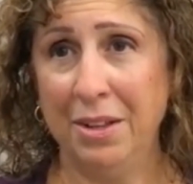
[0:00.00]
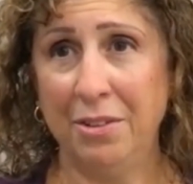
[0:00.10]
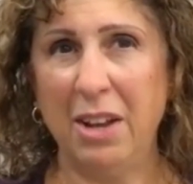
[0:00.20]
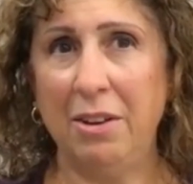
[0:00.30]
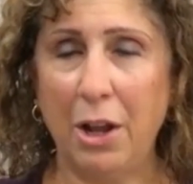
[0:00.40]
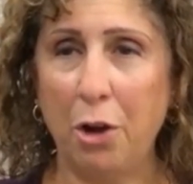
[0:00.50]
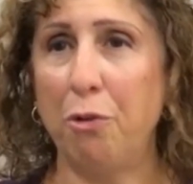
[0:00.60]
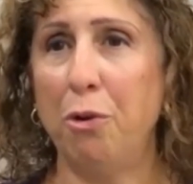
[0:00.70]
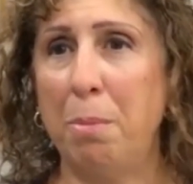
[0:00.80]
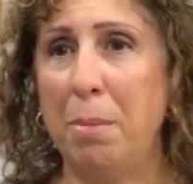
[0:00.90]
I take a
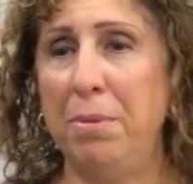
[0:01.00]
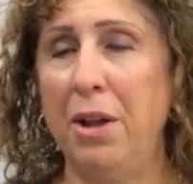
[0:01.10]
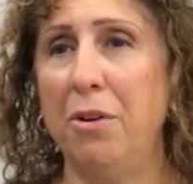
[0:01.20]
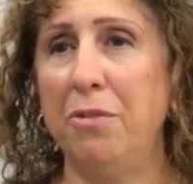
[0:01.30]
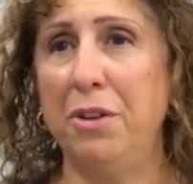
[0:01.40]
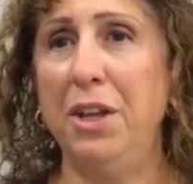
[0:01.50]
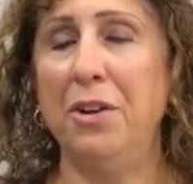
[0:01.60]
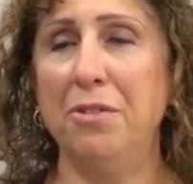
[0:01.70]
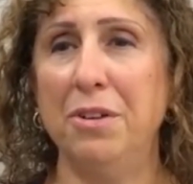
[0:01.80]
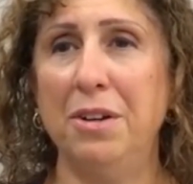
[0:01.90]
group up there every
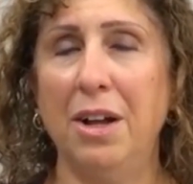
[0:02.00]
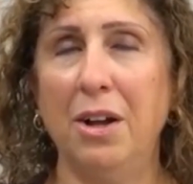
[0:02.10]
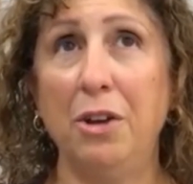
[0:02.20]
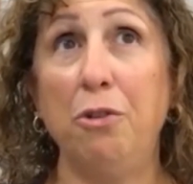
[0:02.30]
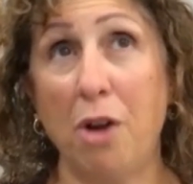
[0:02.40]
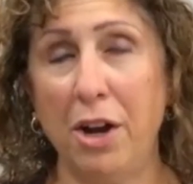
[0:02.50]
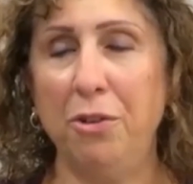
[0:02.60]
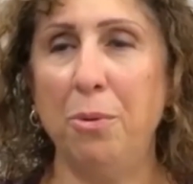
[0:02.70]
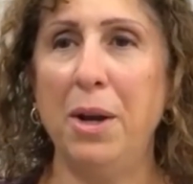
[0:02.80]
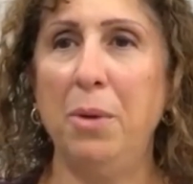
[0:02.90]
year, and I try
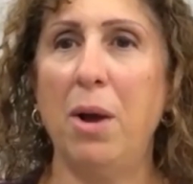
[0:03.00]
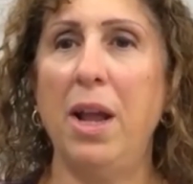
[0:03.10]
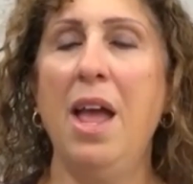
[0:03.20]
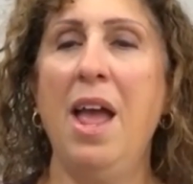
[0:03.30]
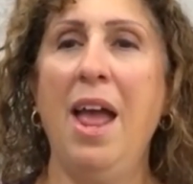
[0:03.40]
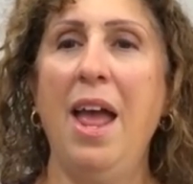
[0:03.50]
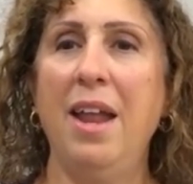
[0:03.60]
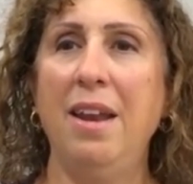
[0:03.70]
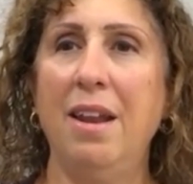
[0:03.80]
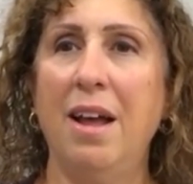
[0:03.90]
to anyway,
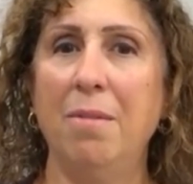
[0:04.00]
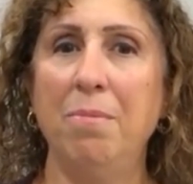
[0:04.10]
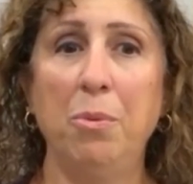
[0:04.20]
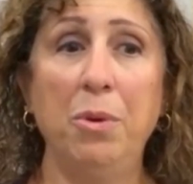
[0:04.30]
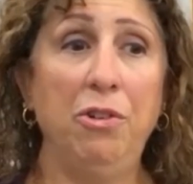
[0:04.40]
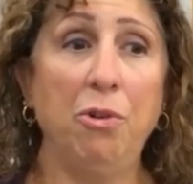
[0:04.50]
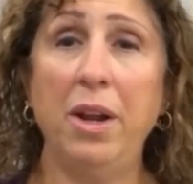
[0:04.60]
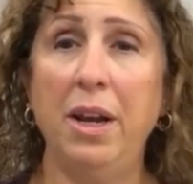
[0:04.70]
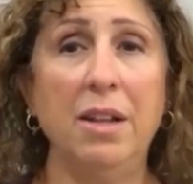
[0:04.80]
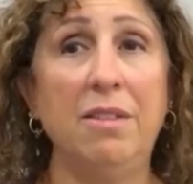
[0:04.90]
and we
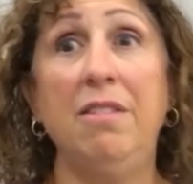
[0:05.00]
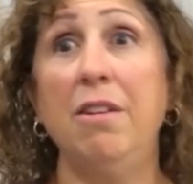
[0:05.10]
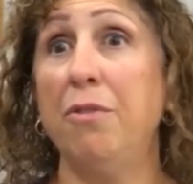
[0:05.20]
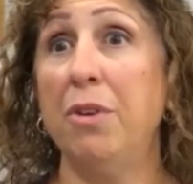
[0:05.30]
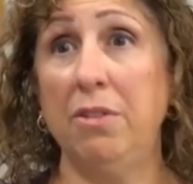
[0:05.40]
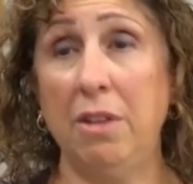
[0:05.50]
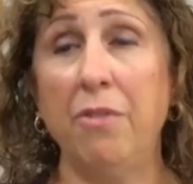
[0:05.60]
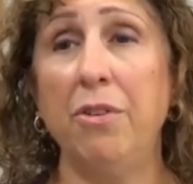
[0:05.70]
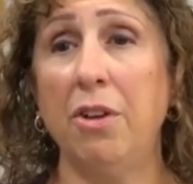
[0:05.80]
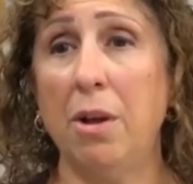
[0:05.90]
enjoy it. It's different
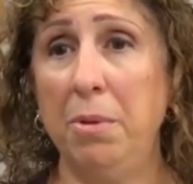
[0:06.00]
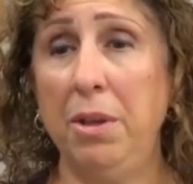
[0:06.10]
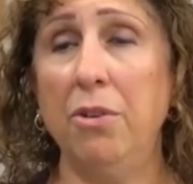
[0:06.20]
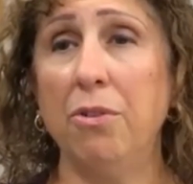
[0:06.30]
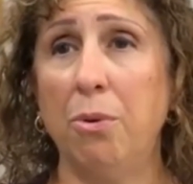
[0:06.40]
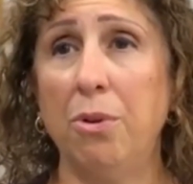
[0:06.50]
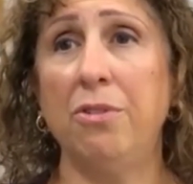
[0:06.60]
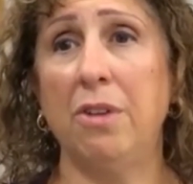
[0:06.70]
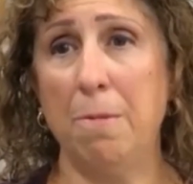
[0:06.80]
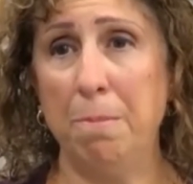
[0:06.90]
every time of year
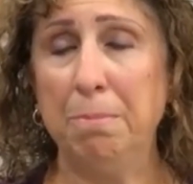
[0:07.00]
also.